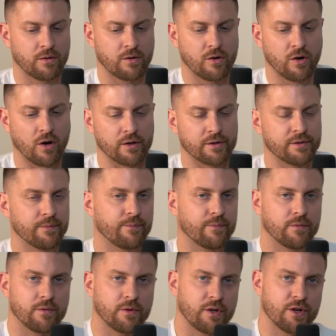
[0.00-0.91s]
Cooked.
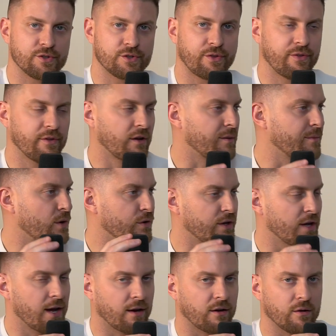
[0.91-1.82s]
Here's the thing about
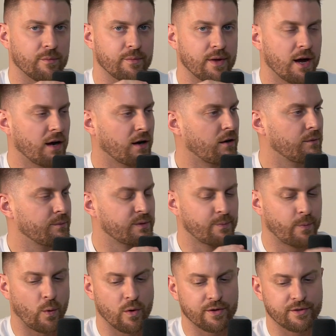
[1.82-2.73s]
Jakob. Jakob's
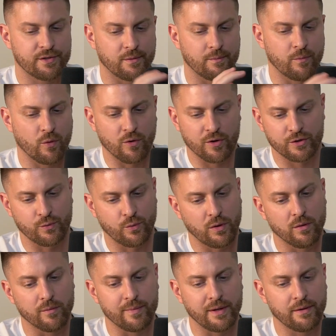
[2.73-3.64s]
points and boards
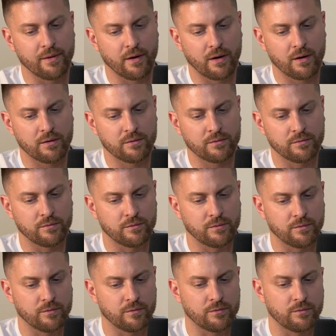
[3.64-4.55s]
will be there.
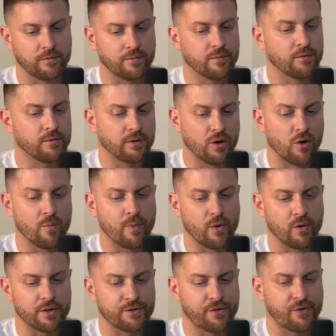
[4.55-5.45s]
Low
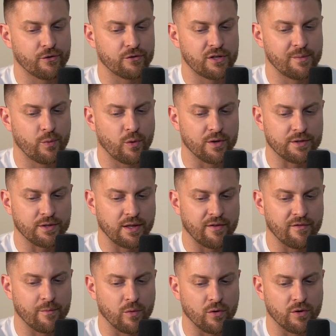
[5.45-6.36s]
points, 13 points,
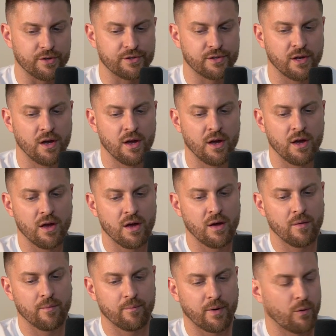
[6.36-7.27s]
11 boards.
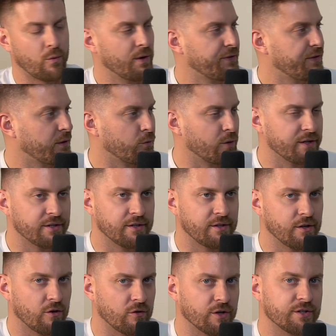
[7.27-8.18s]
But one thing we did
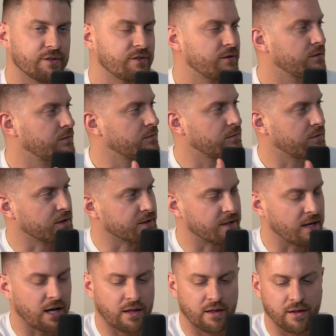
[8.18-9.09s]
notice,
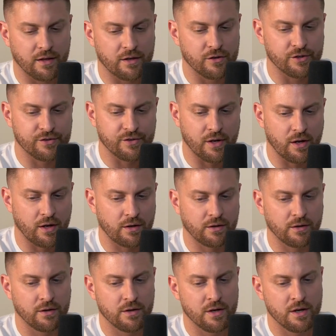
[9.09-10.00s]
exactly like you're
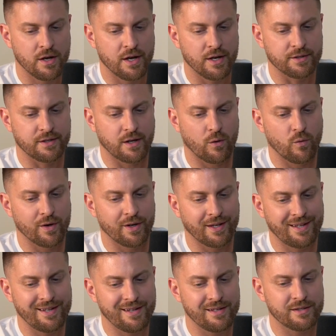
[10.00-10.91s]
saying, is that when
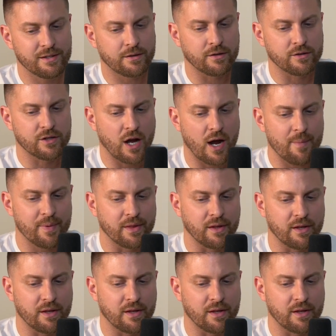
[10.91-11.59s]
he's at the top of